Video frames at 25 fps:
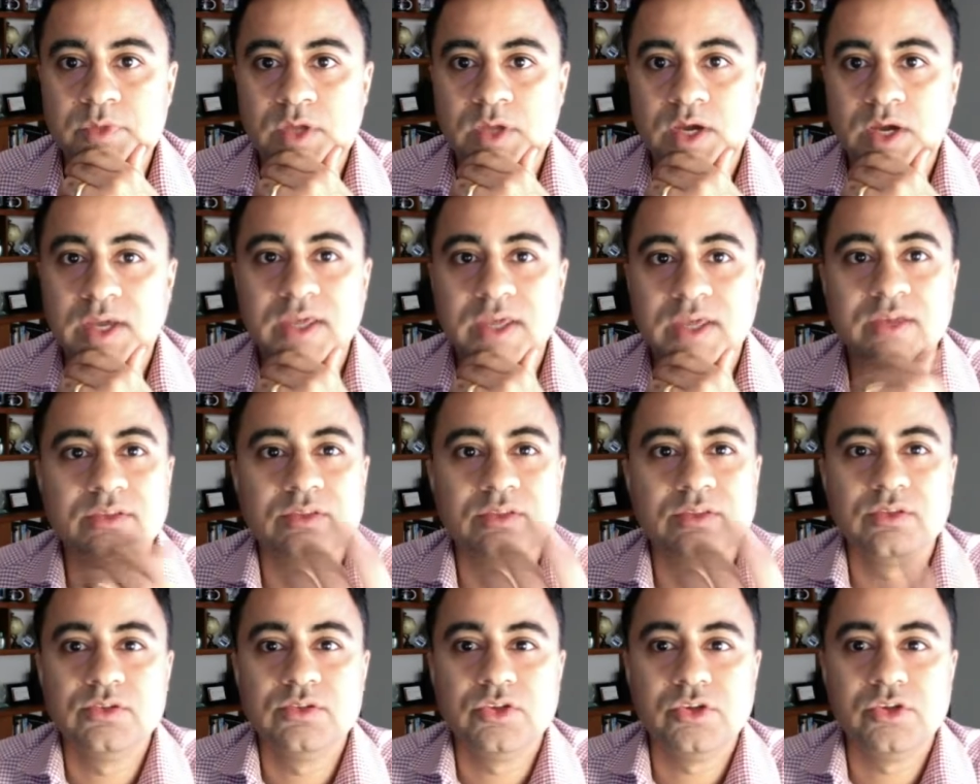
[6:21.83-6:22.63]
I guess
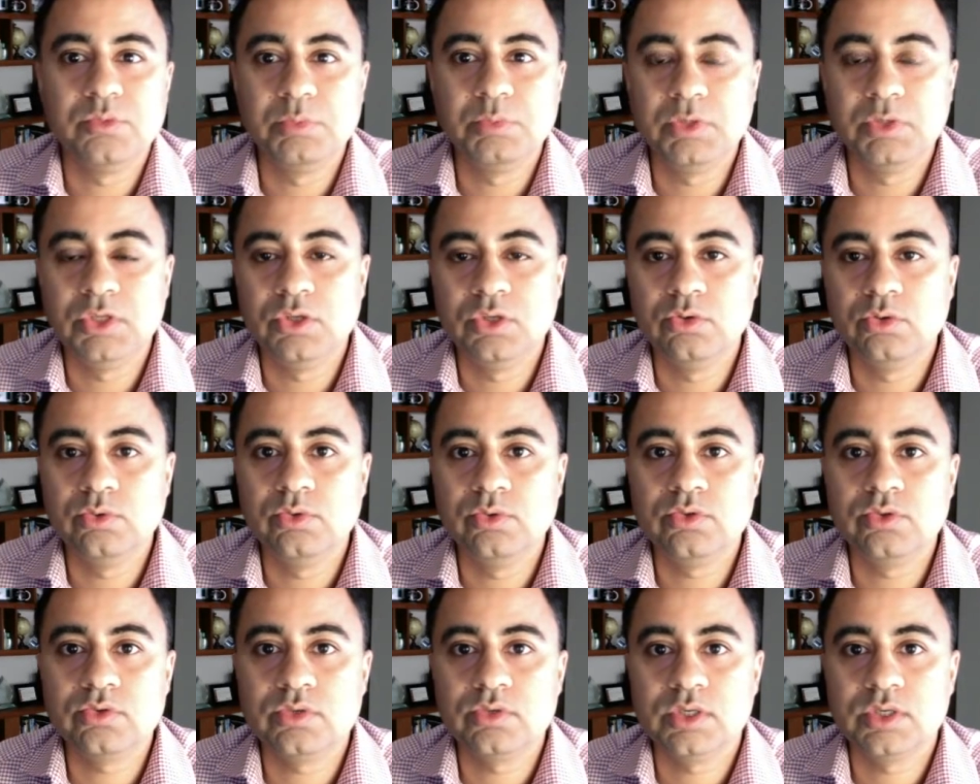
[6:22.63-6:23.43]
the GPU
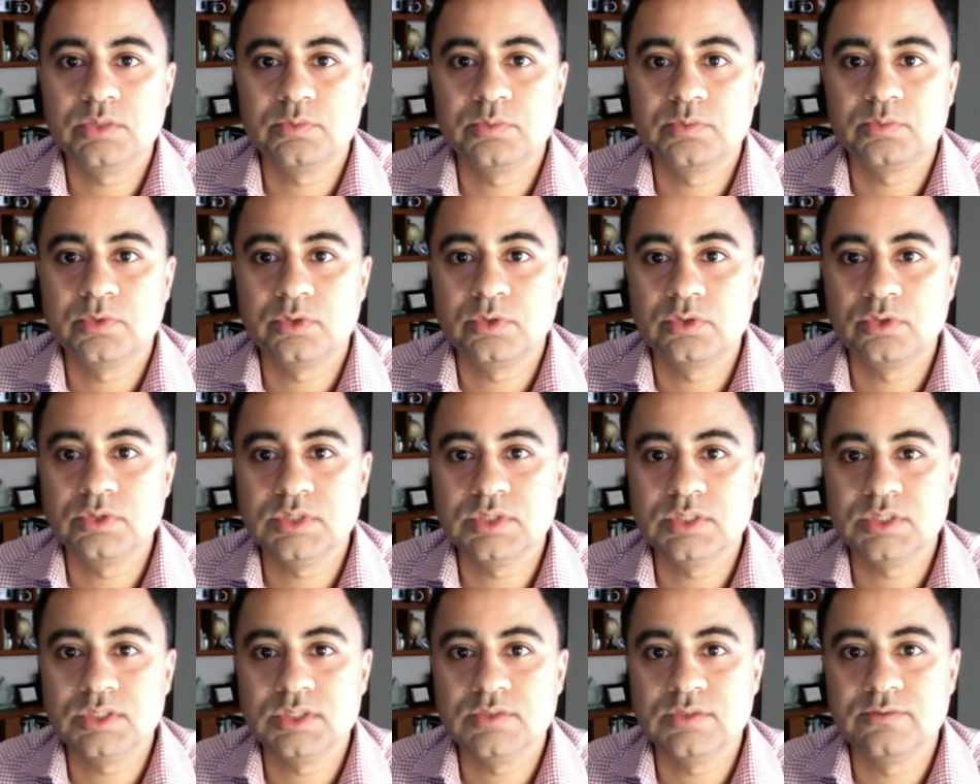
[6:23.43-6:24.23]
is trying to
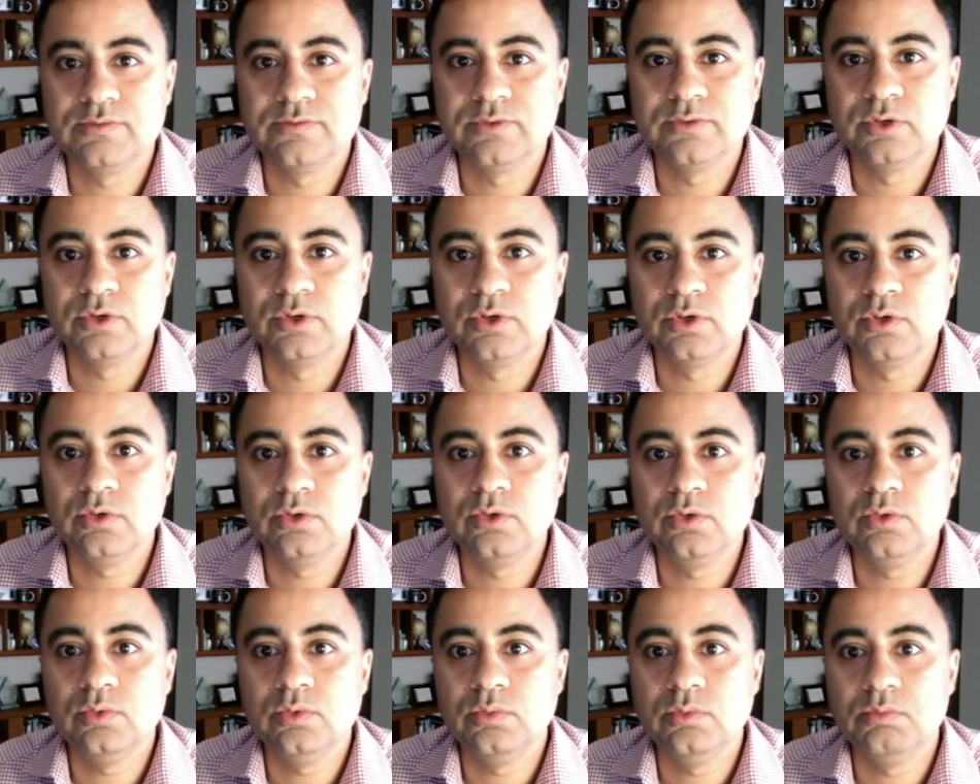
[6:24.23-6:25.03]
process the
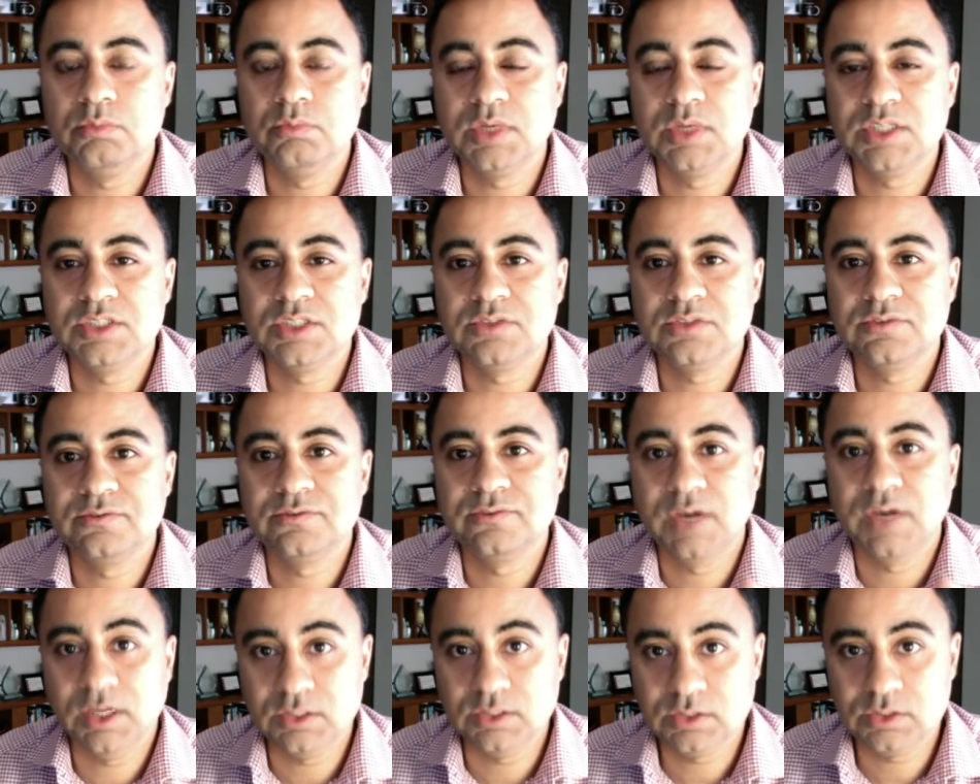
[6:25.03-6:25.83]
photo much
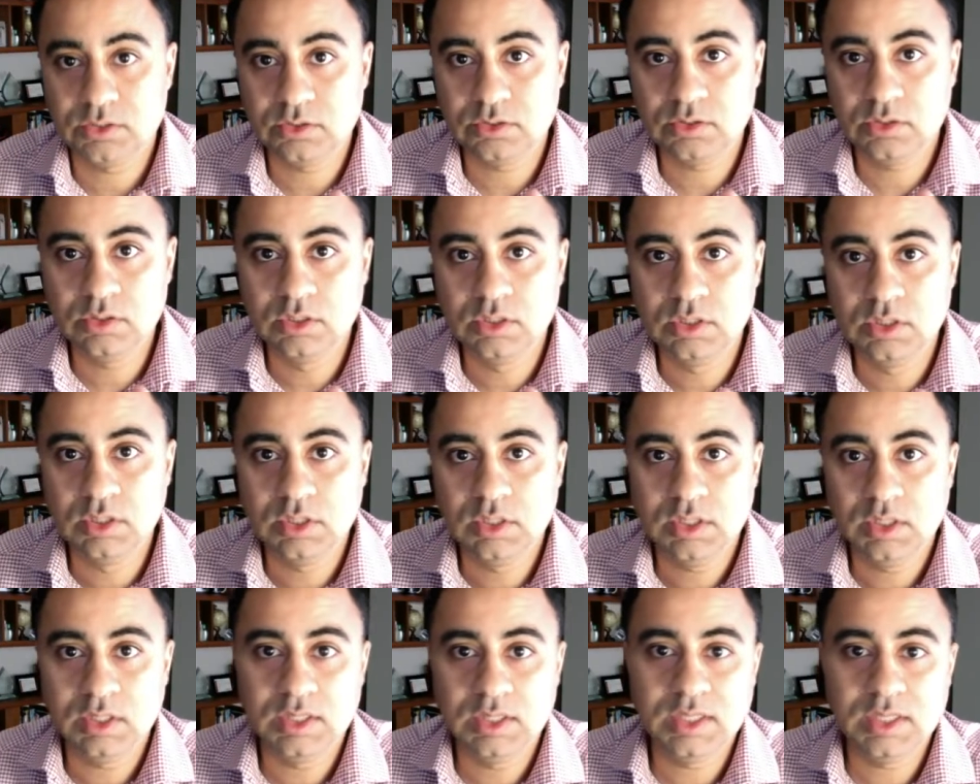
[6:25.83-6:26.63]
faster
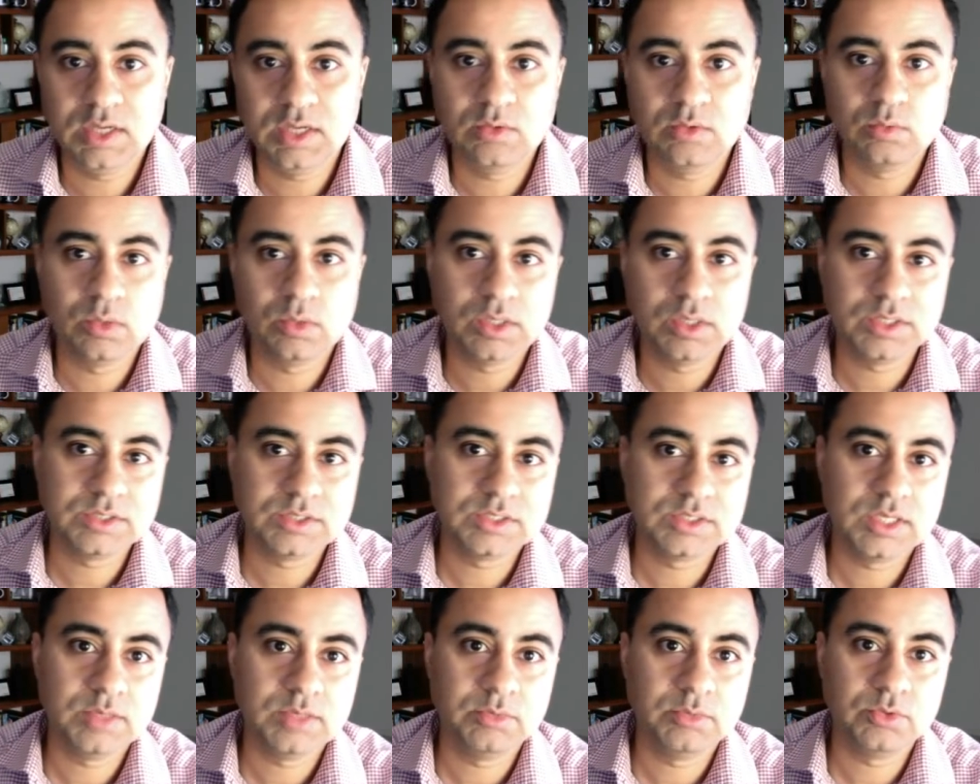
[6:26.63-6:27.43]
than what
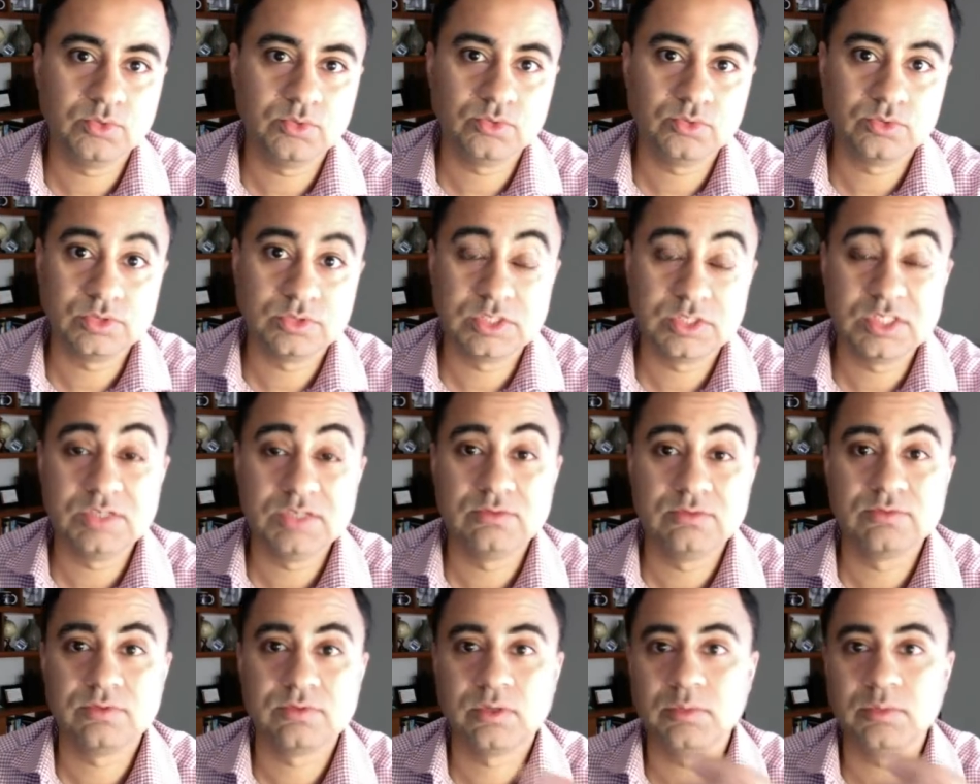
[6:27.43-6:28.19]
it's able to receive from